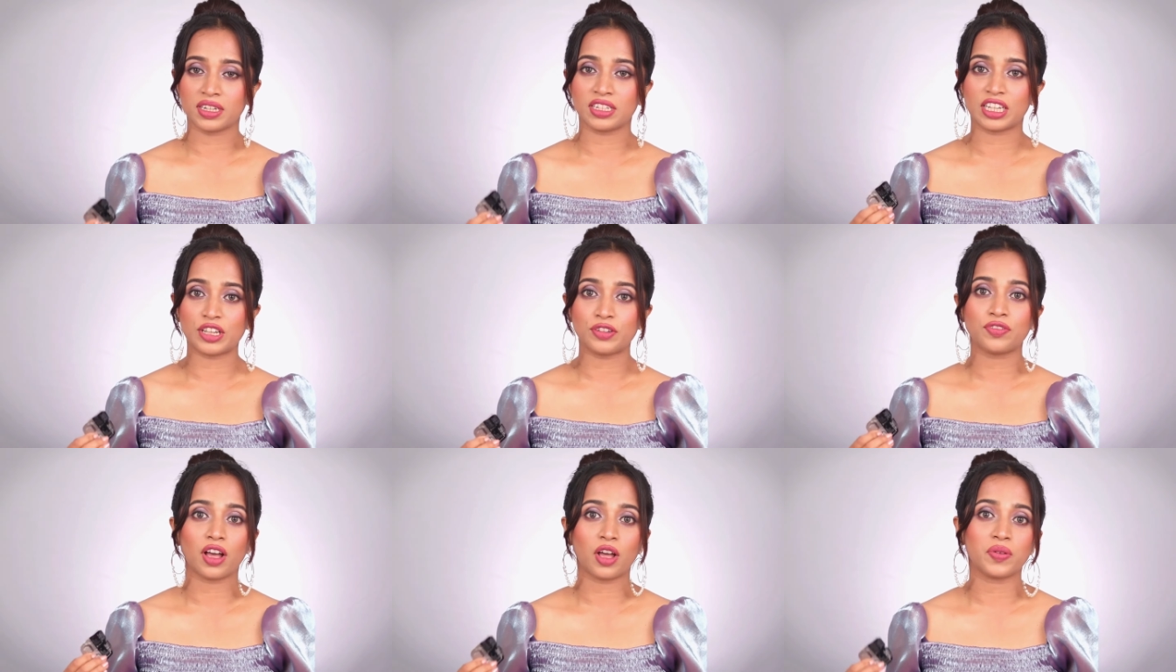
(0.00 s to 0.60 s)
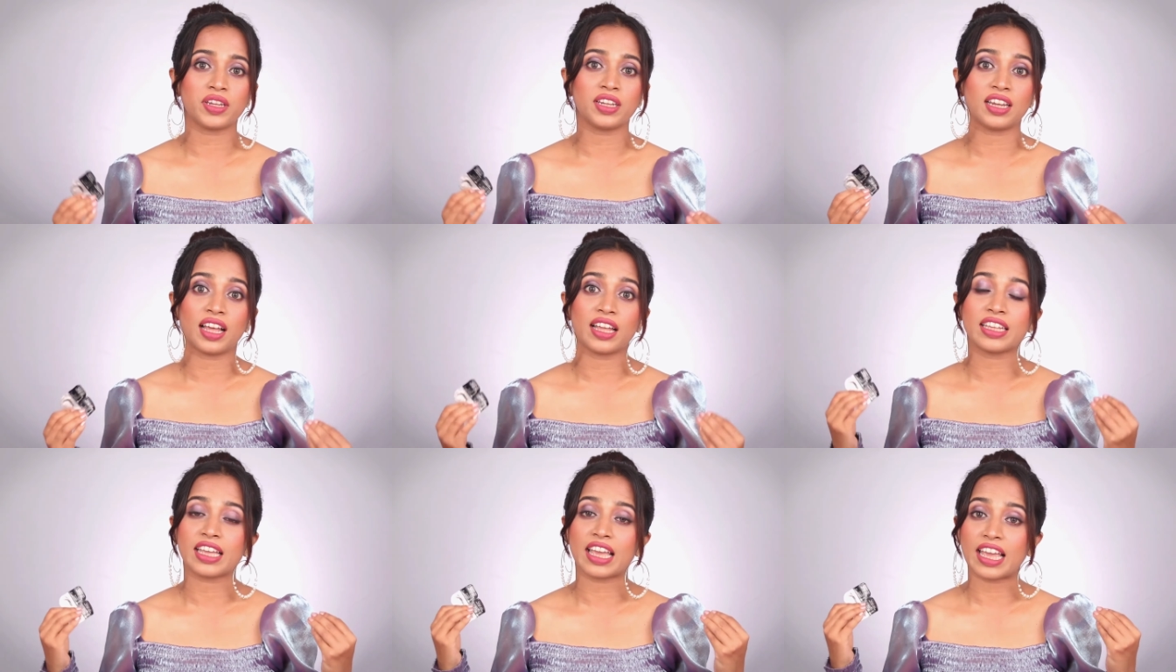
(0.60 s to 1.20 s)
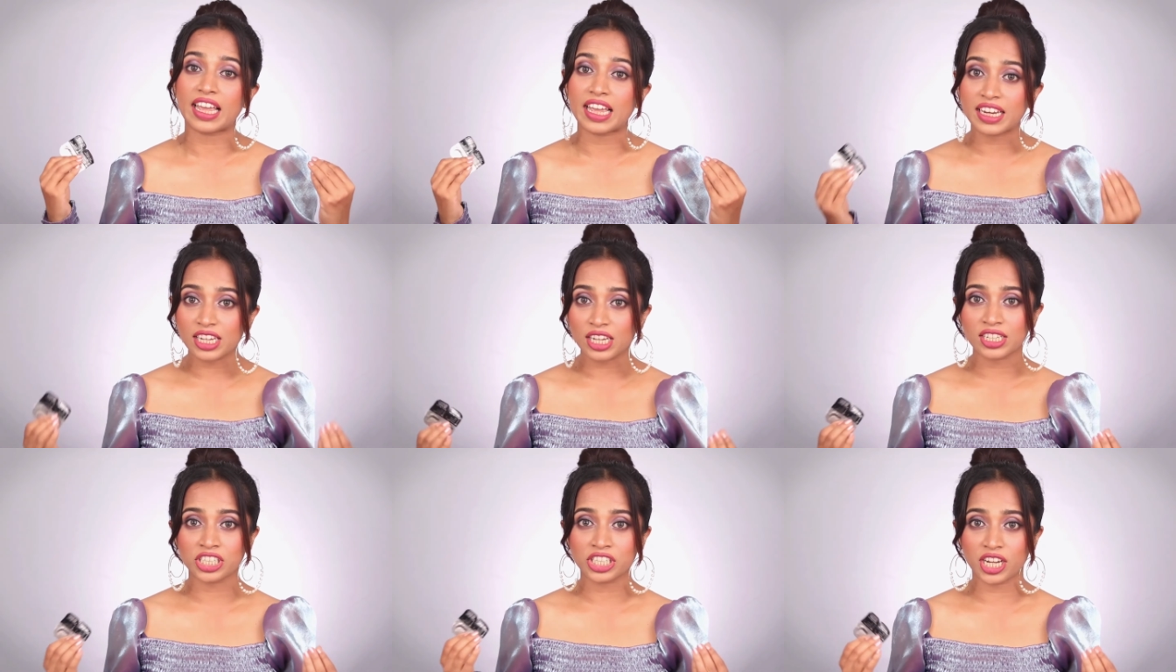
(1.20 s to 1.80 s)
but if I will like
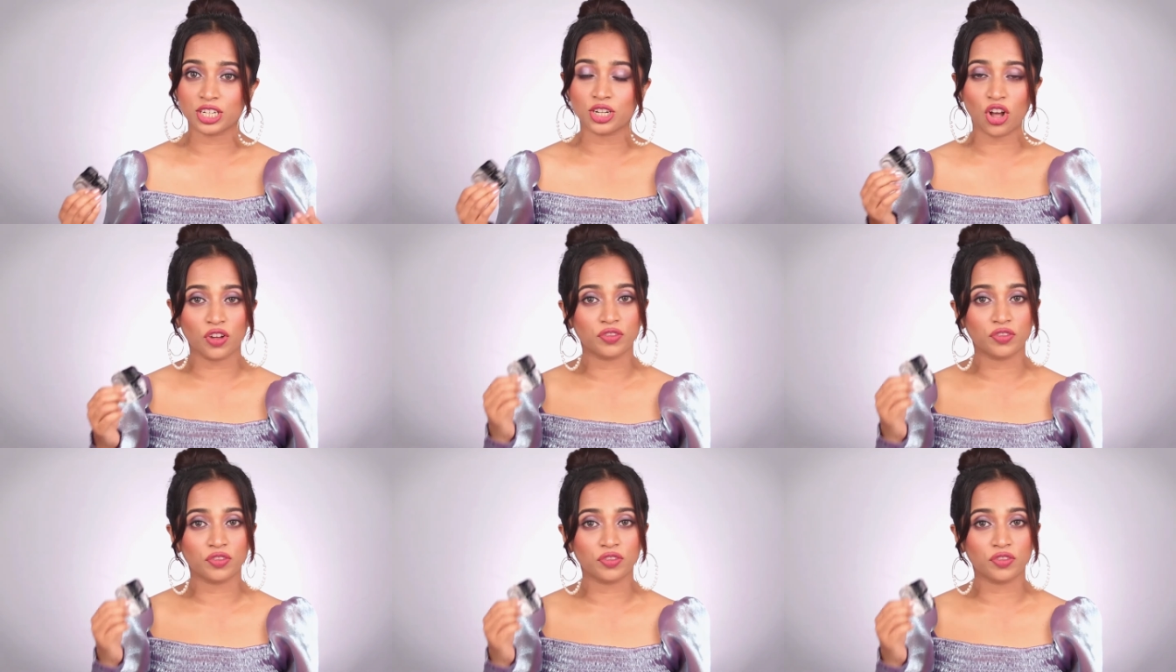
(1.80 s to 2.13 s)
any shade